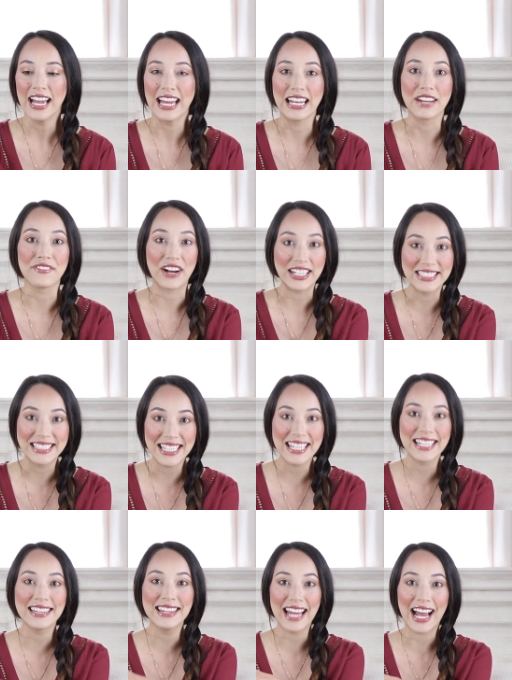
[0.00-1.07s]
And if I
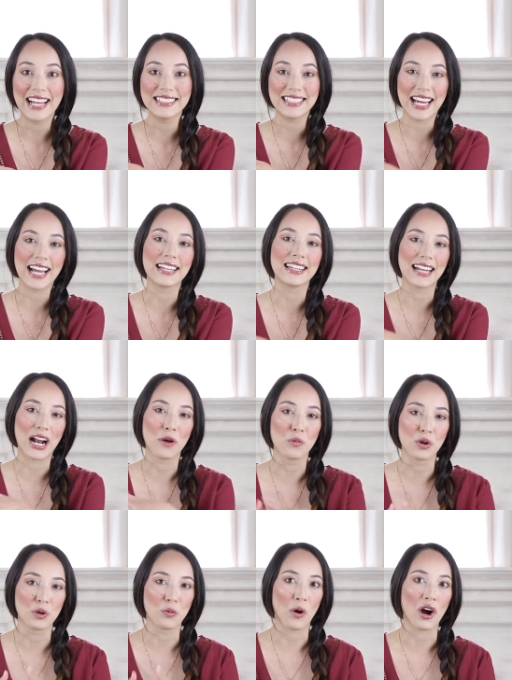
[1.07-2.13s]
did that day, then I
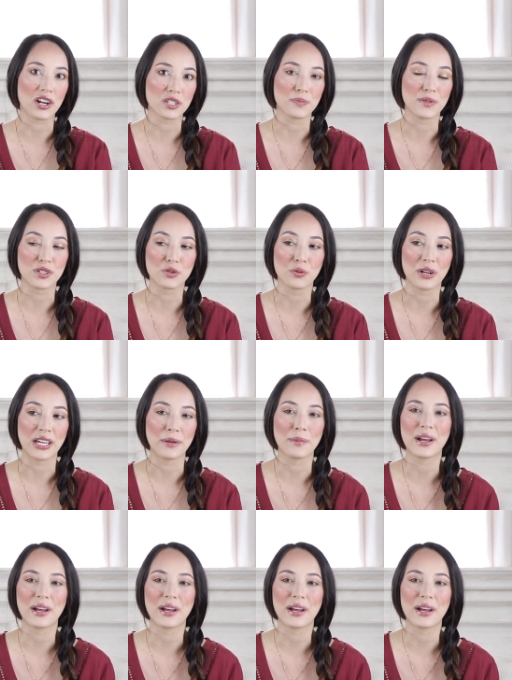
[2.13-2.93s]
would wash between.